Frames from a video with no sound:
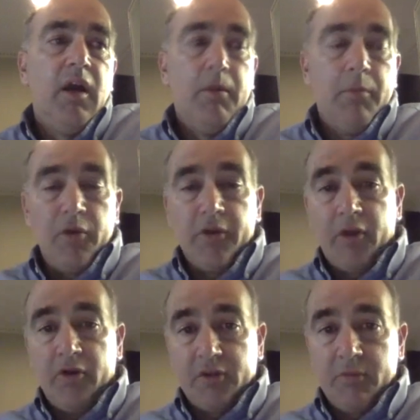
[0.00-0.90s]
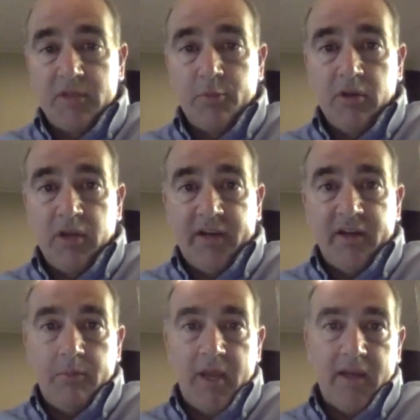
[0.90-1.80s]
Both of those are much more likely
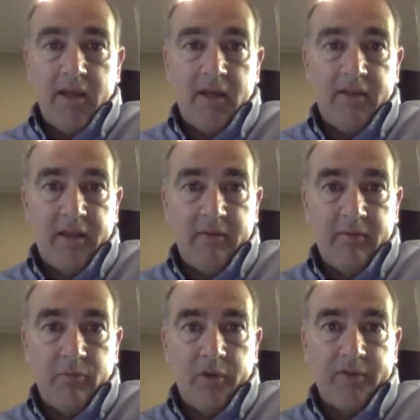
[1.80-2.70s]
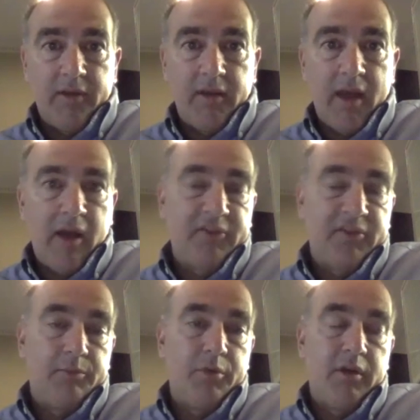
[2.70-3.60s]
to make it in than what the House
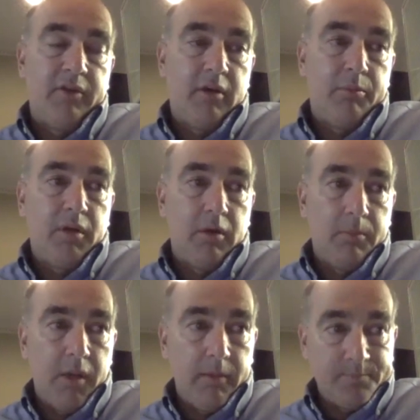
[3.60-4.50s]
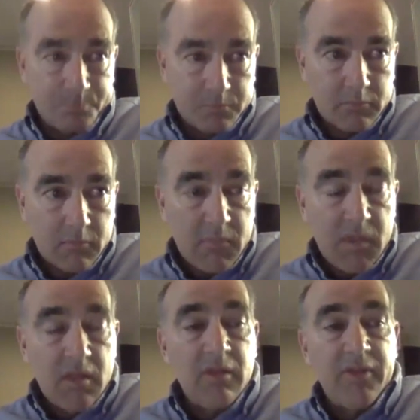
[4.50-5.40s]
has put in their bill. But
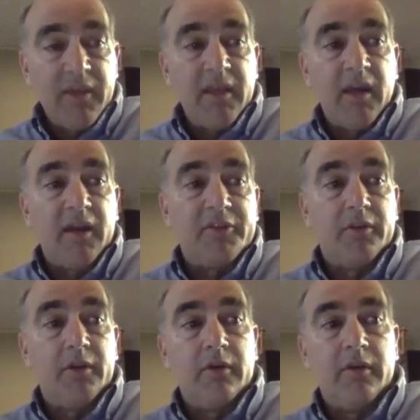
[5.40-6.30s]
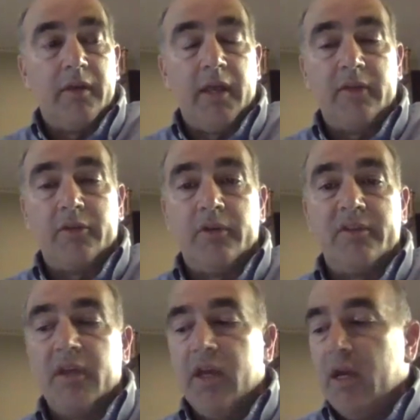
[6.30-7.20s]
the answer
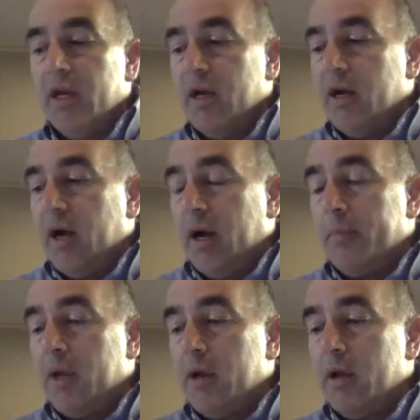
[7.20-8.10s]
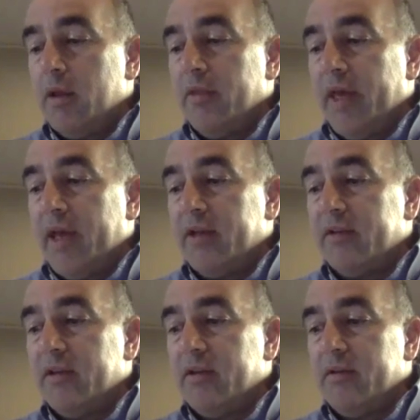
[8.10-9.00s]
is that
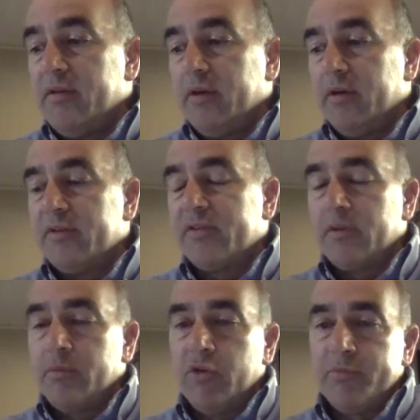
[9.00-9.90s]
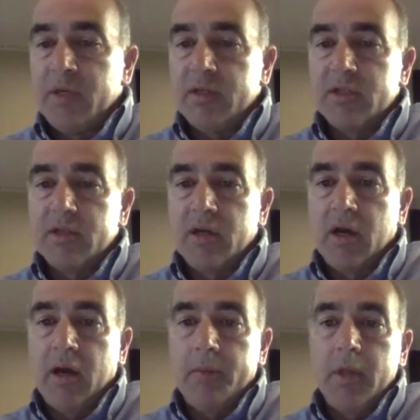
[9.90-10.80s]
there is some movement.
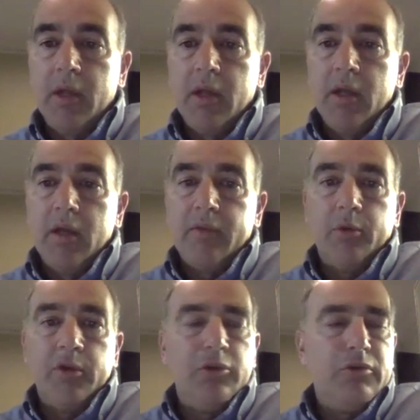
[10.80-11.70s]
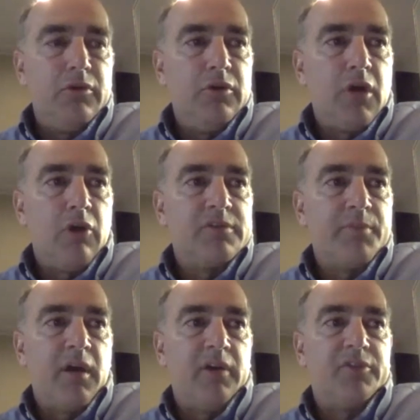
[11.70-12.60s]
There were new
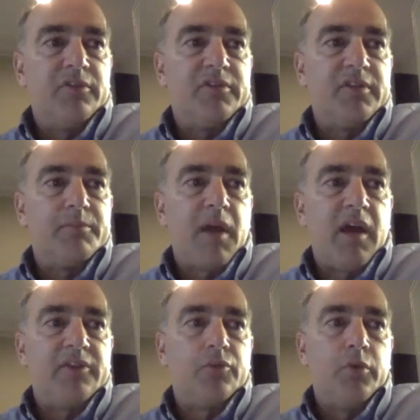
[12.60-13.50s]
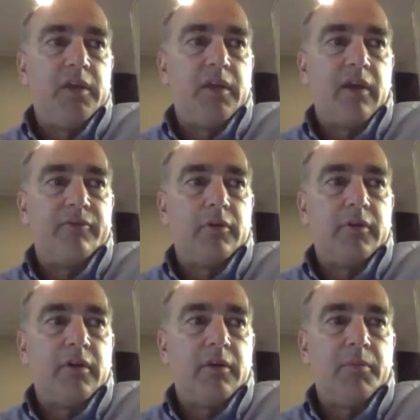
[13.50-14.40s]
co-sponsors this past week after
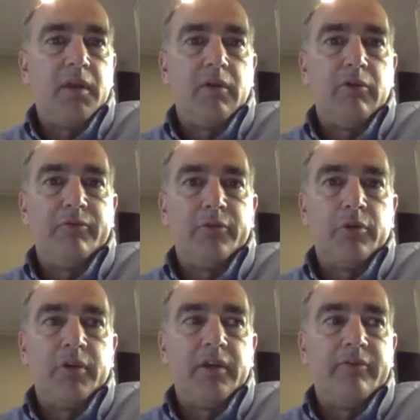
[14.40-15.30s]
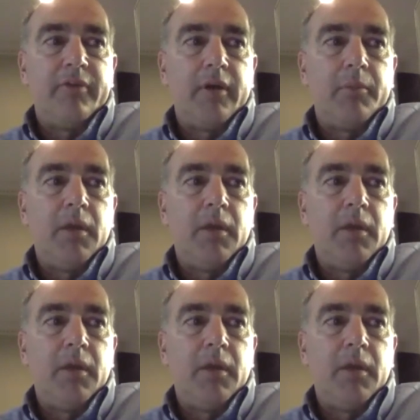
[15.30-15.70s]
there had been a whole flurry of them